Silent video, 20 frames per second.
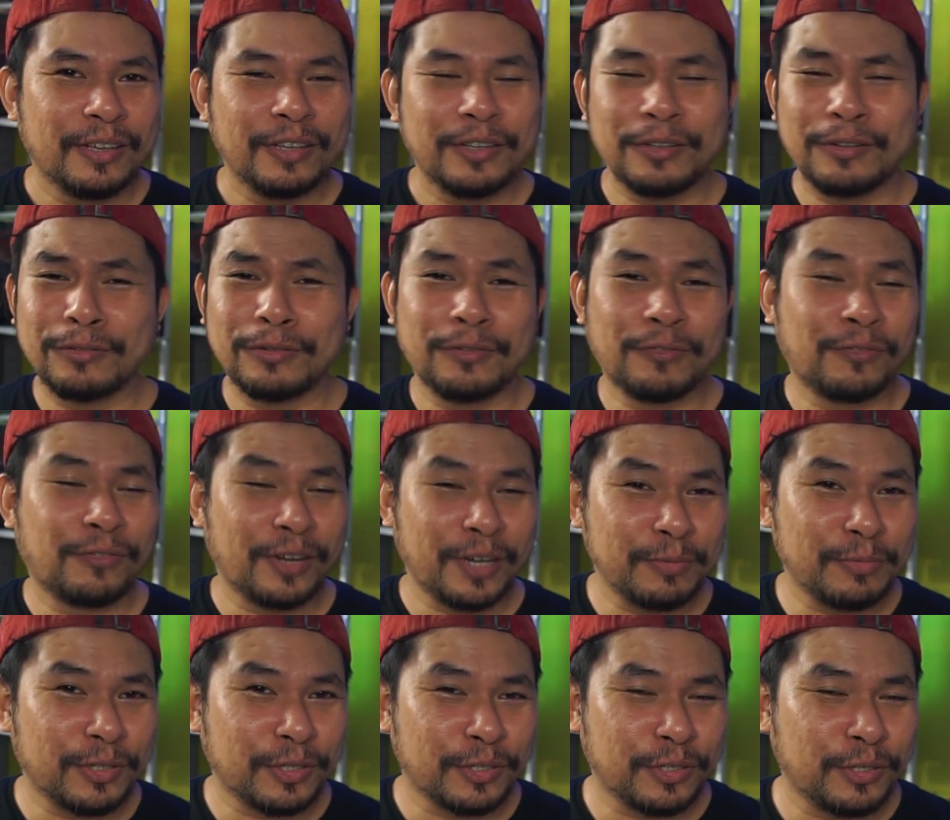You know, the
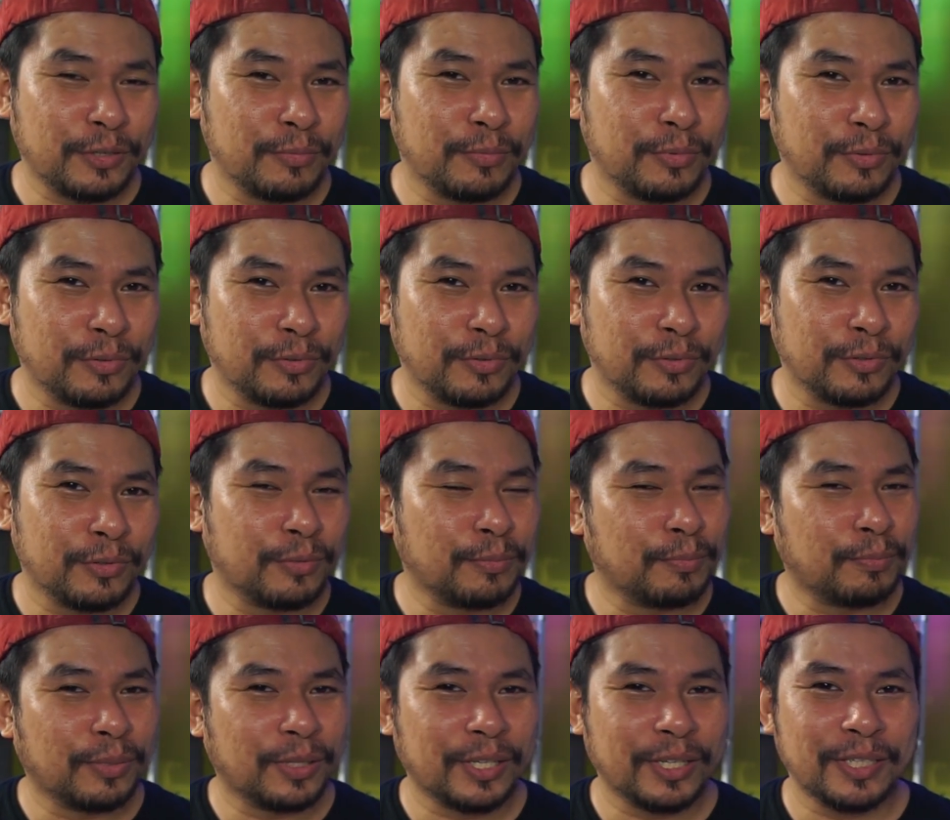frames are smooth,
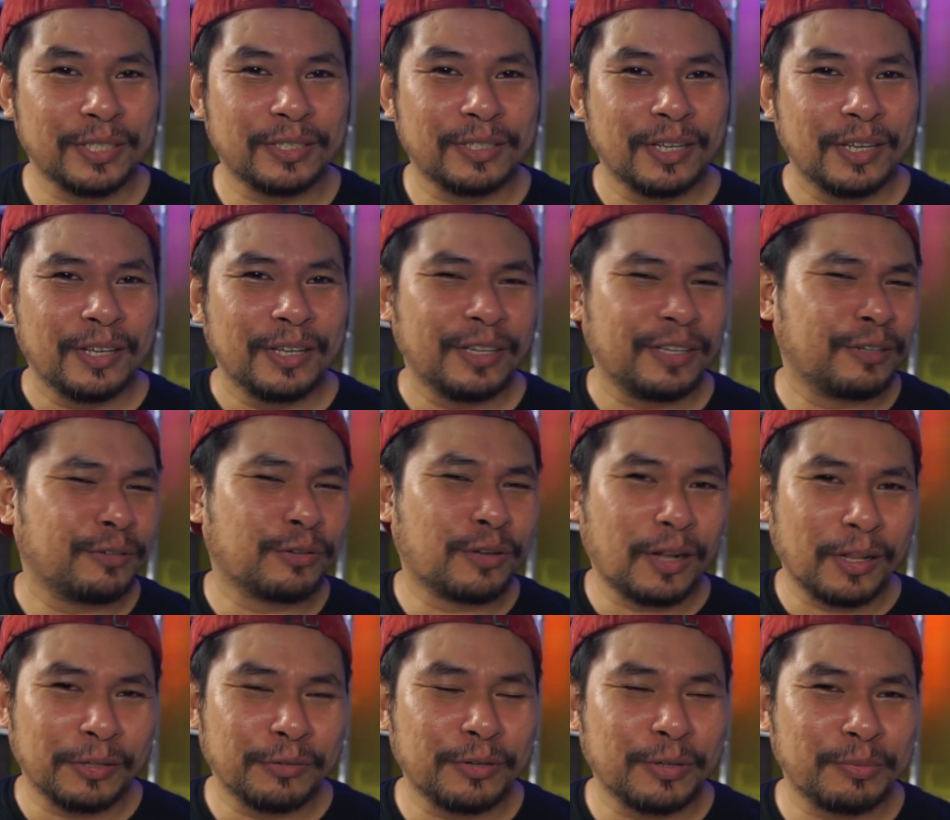plus, you know,
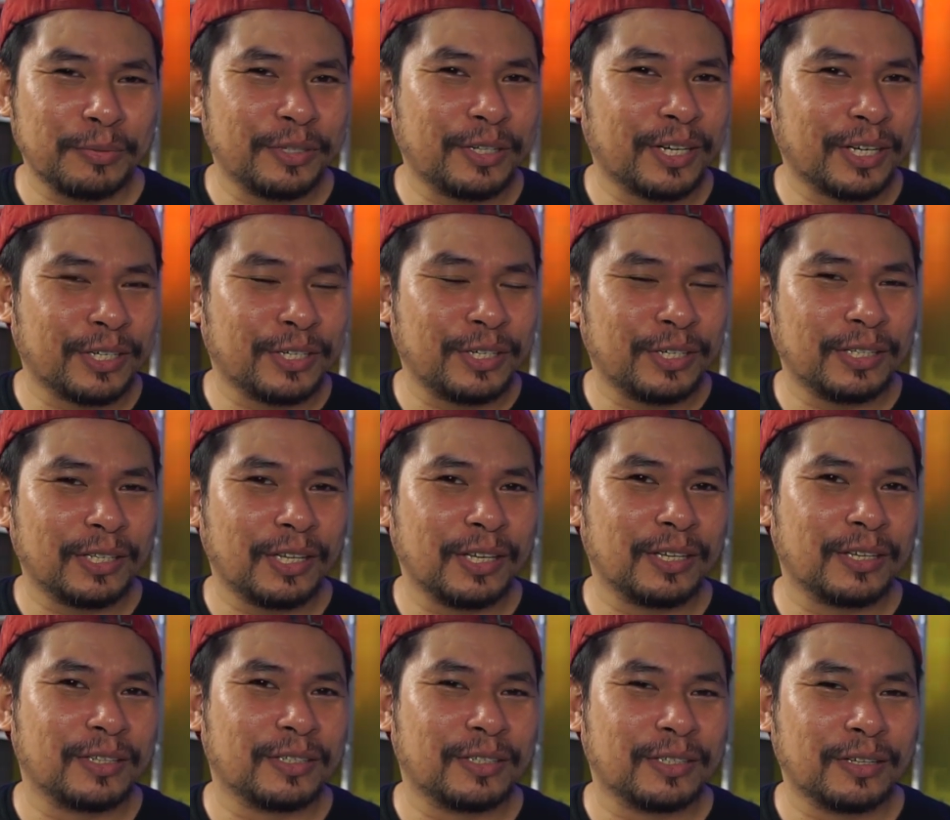color reproduction
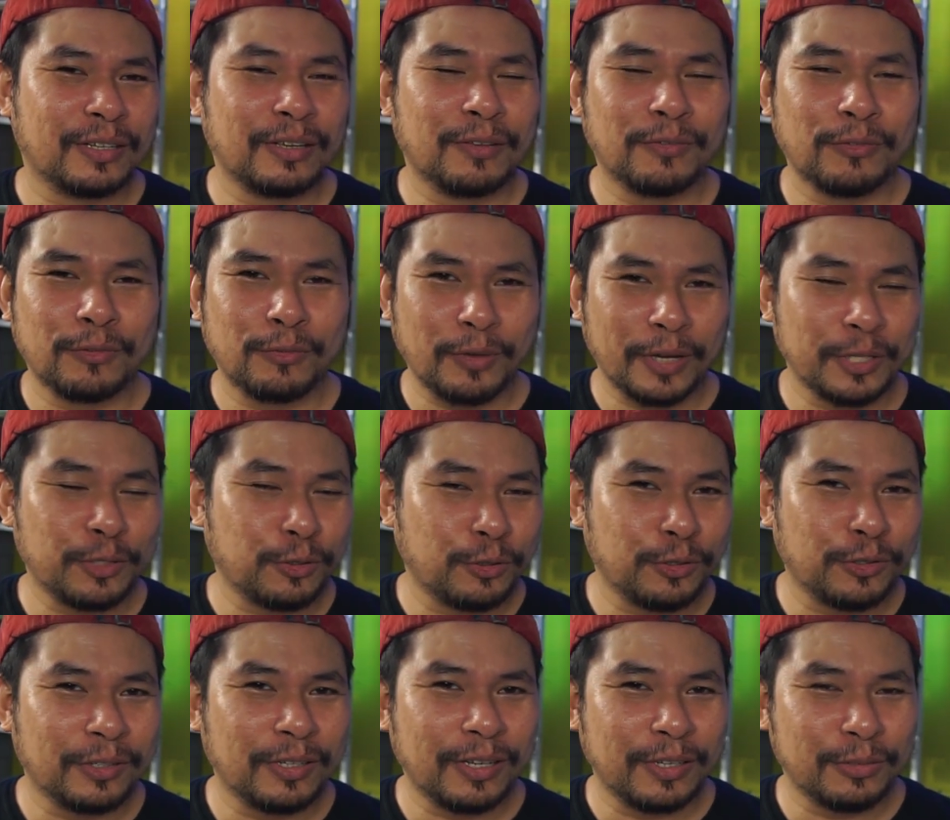is quite
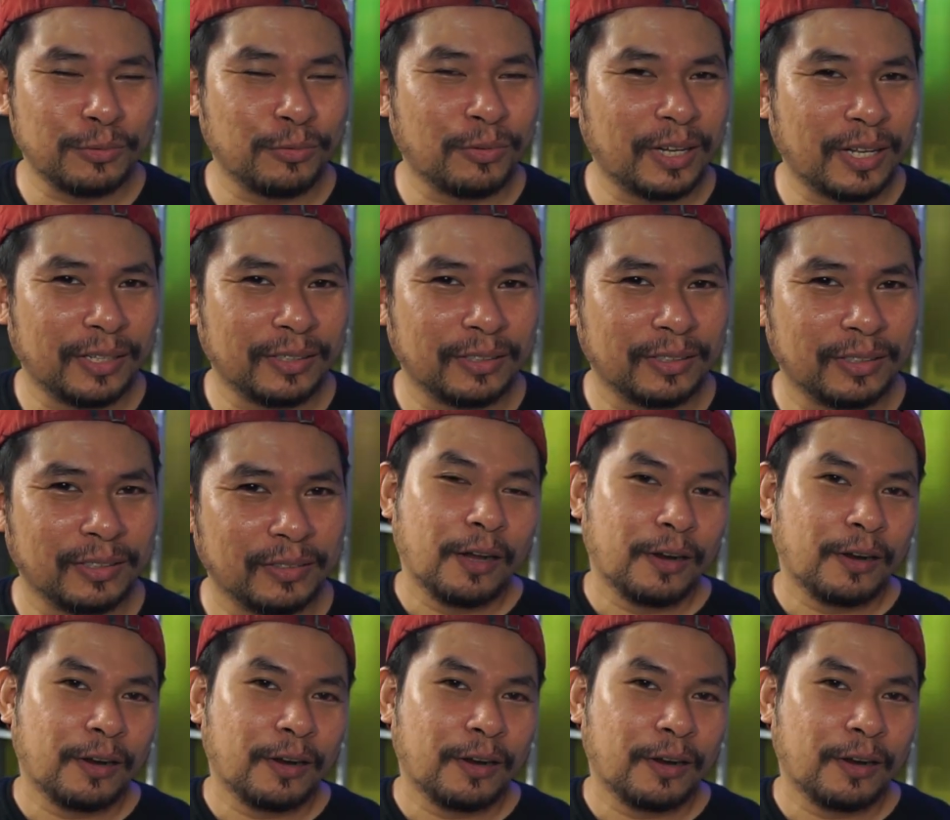good as well.